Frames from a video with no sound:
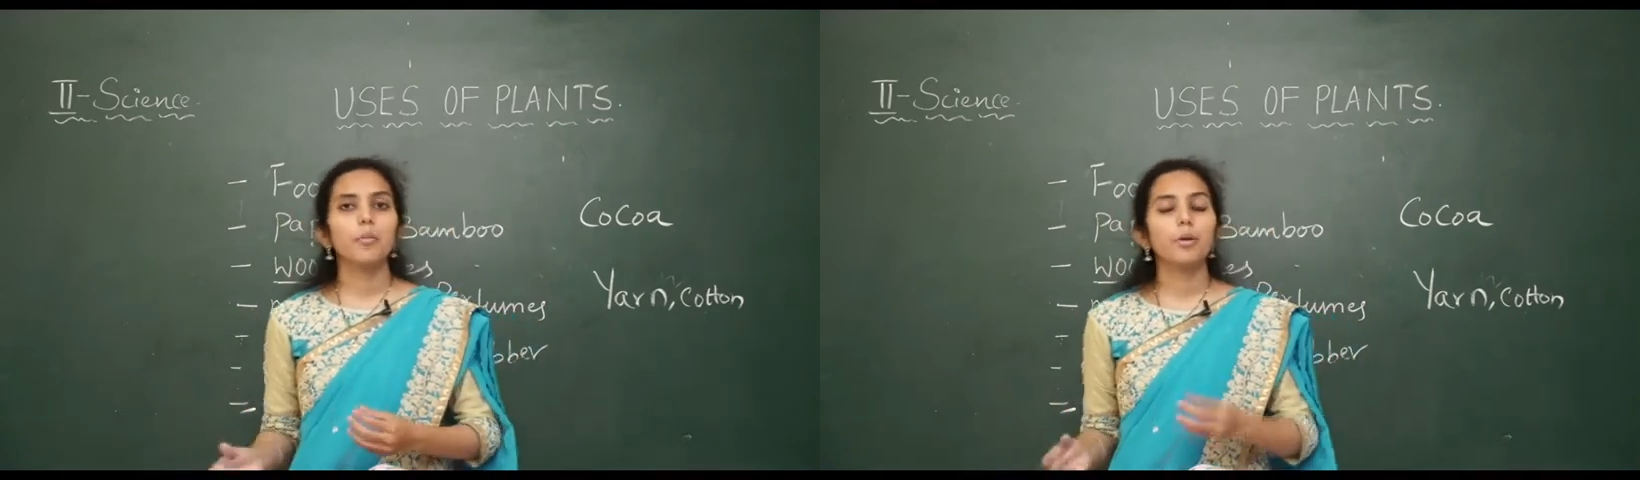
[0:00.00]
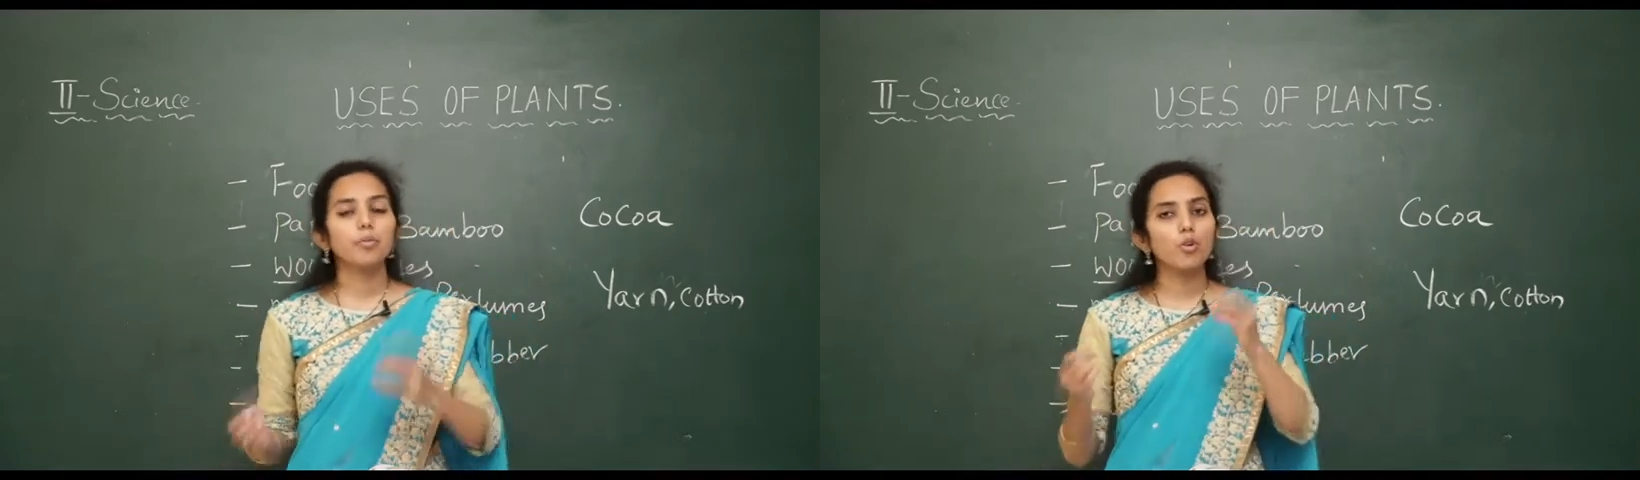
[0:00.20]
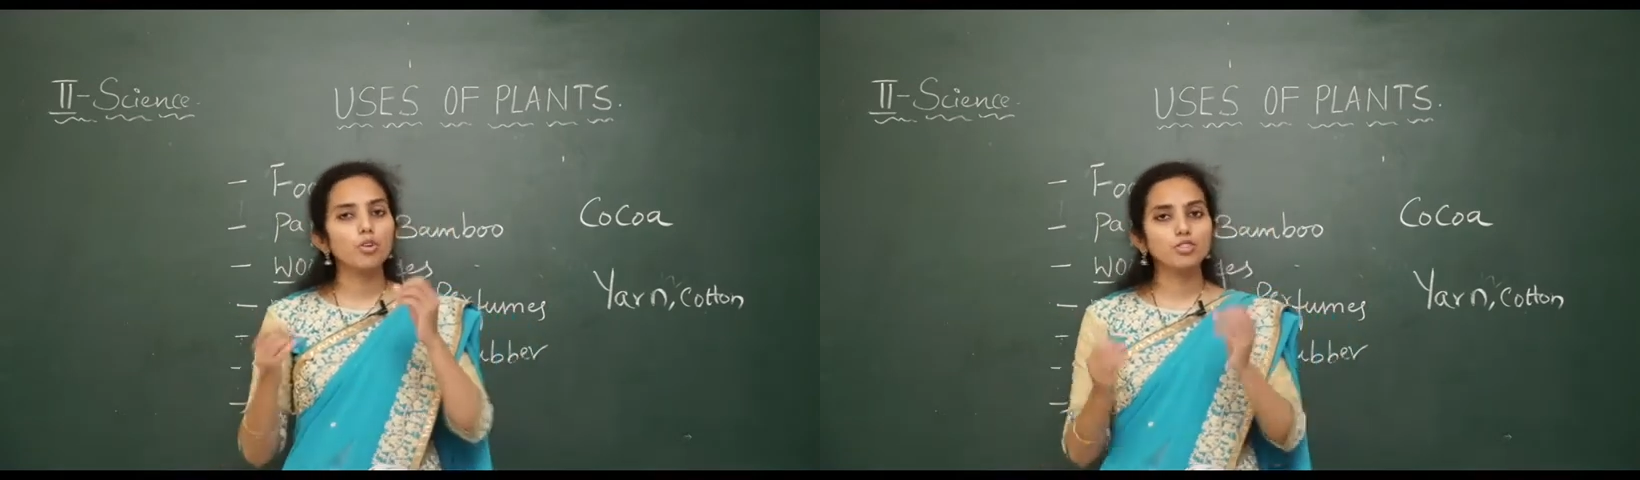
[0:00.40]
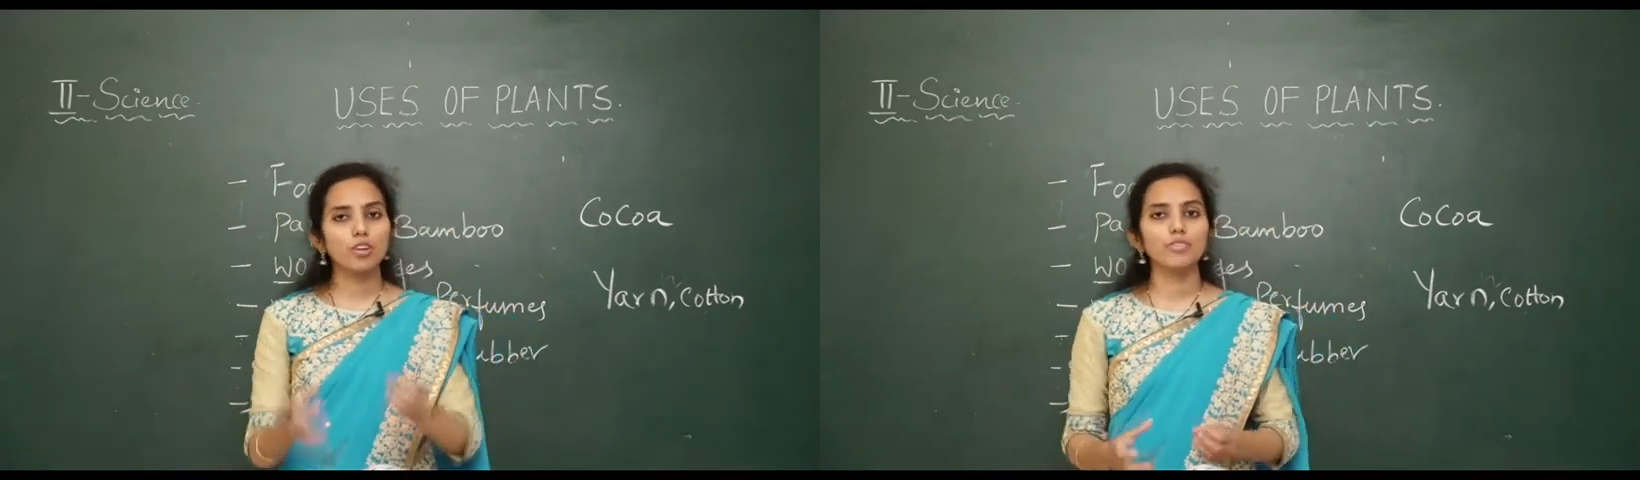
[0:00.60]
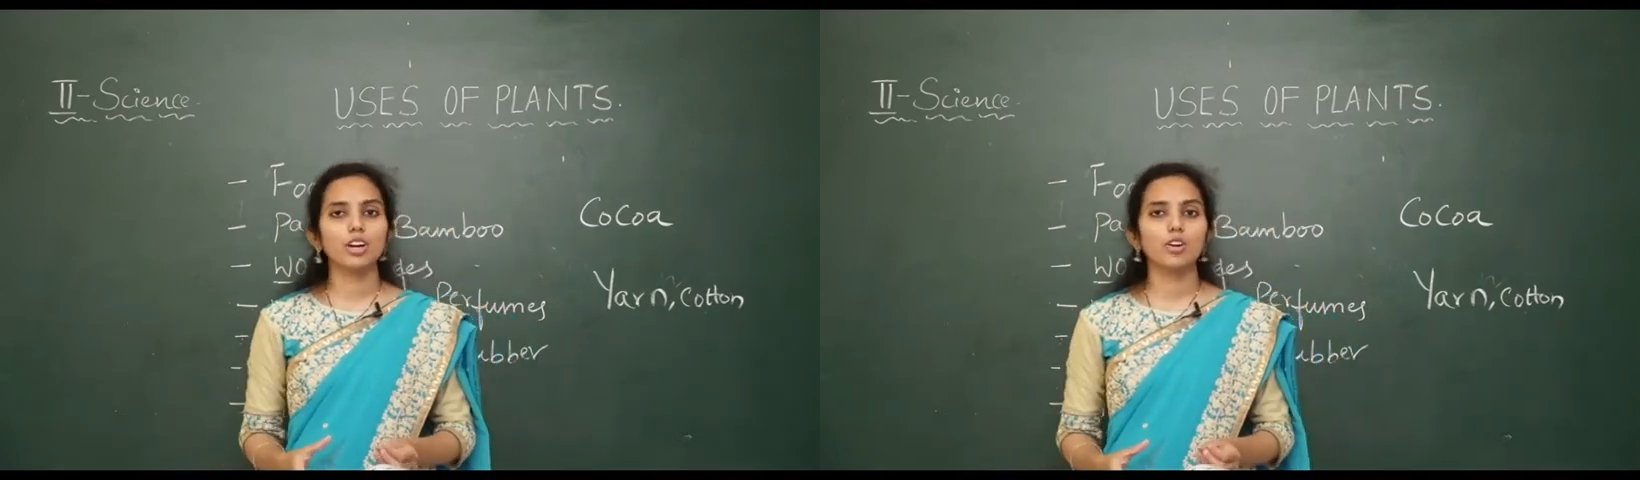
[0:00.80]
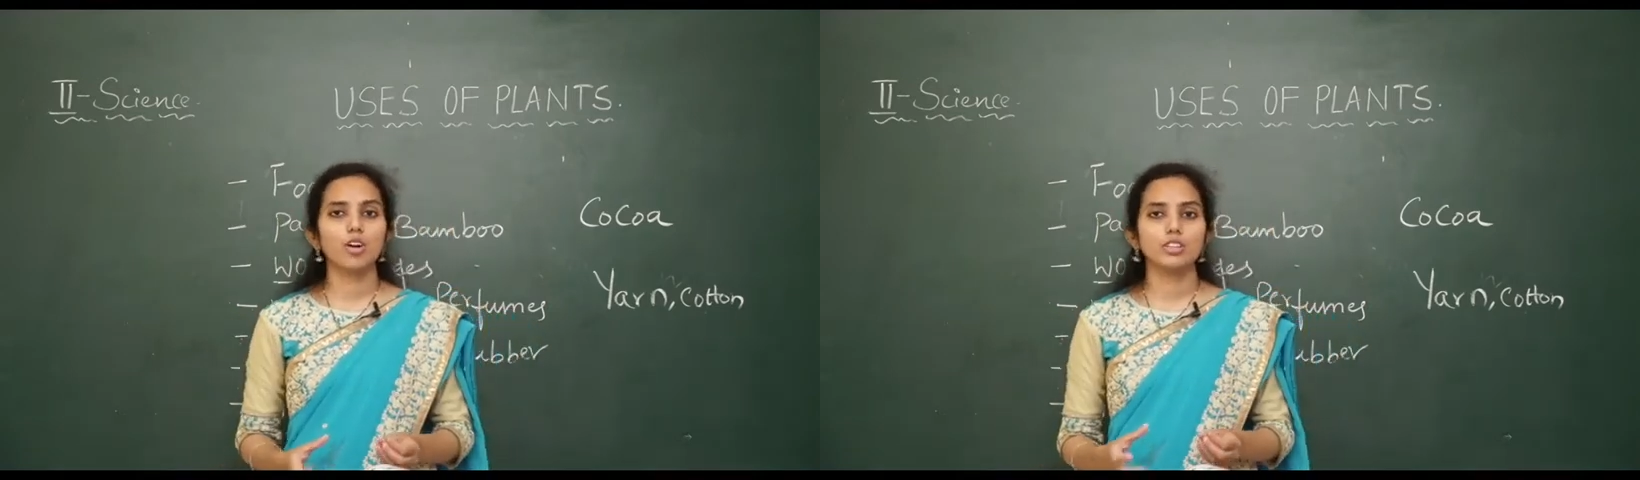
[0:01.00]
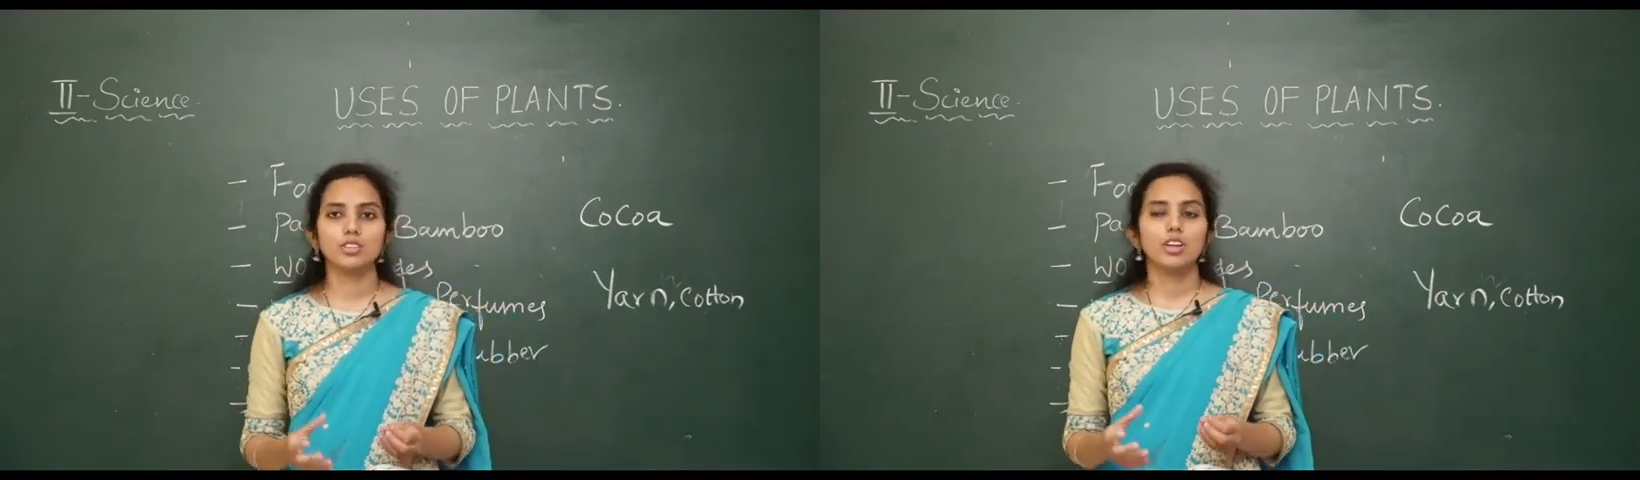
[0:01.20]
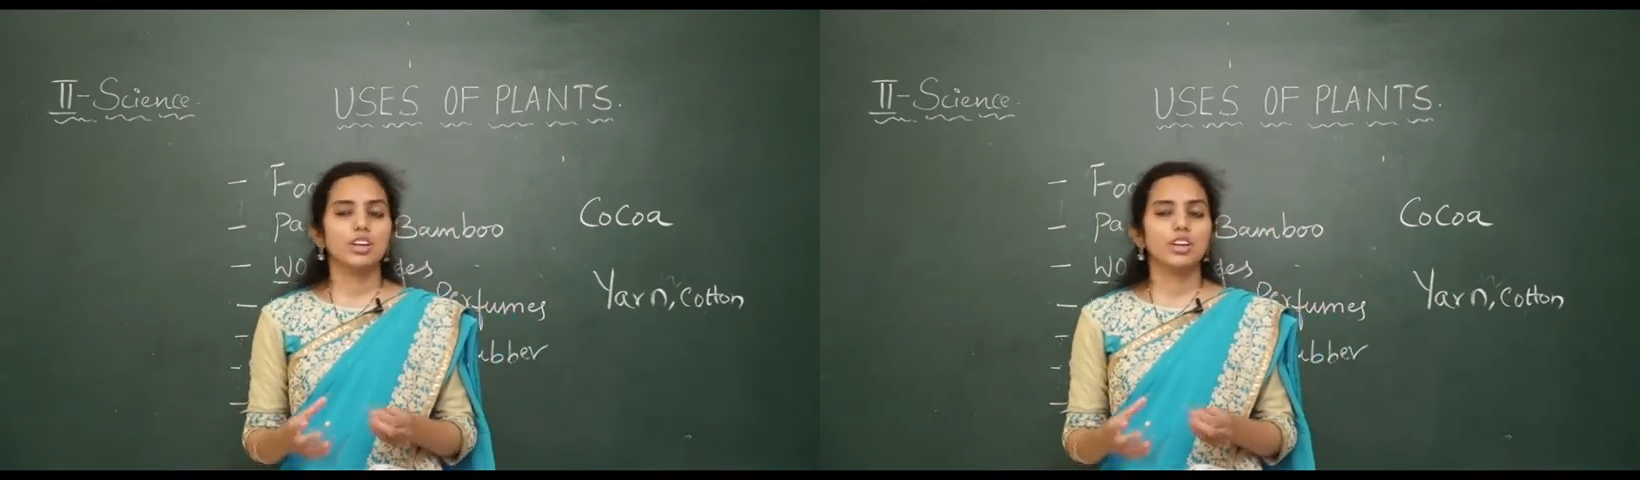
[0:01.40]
but most of the cloths,